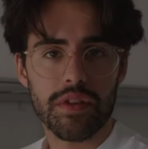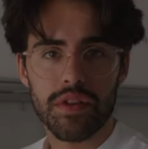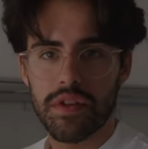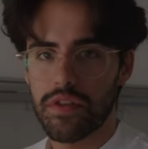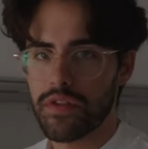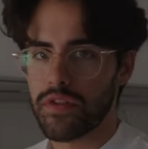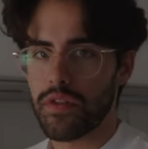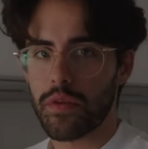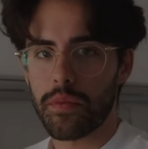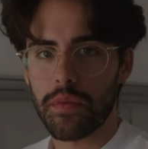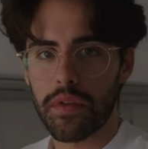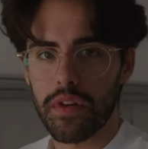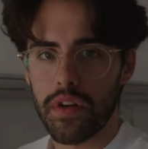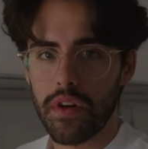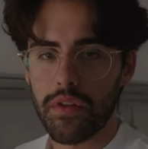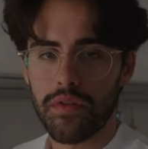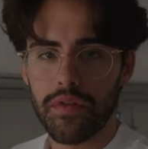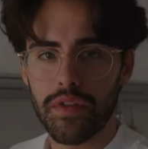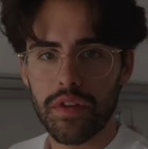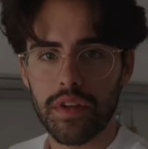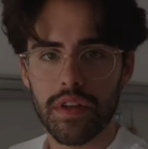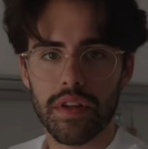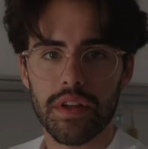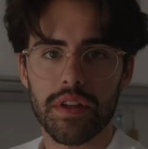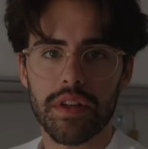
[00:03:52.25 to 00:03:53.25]
just normal
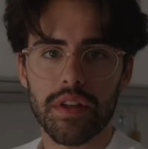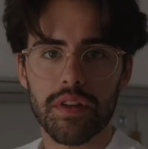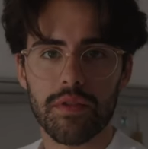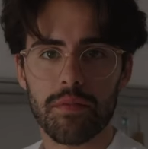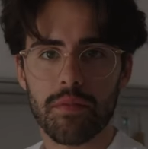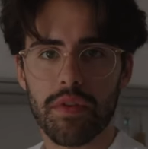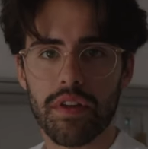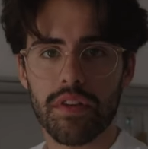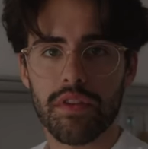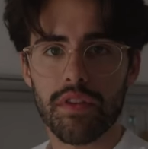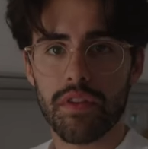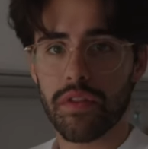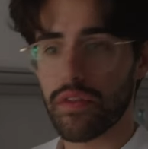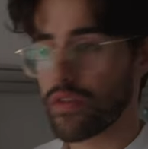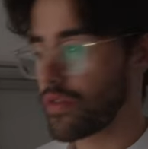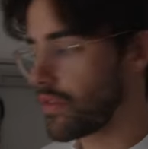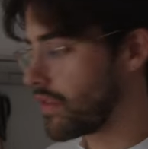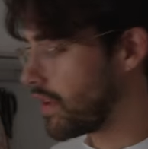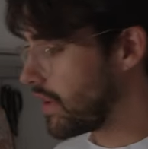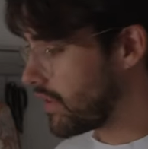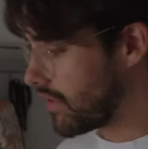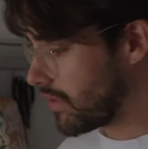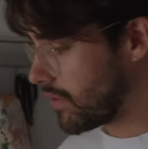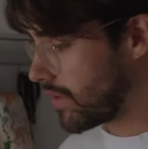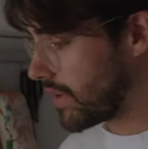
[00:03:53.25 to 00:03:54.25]
coffee and espresso, so
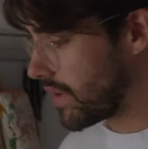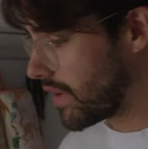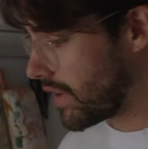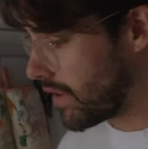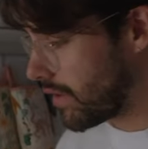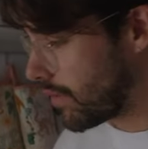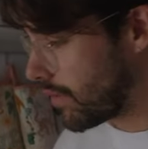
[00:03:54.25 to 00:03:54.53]
that's already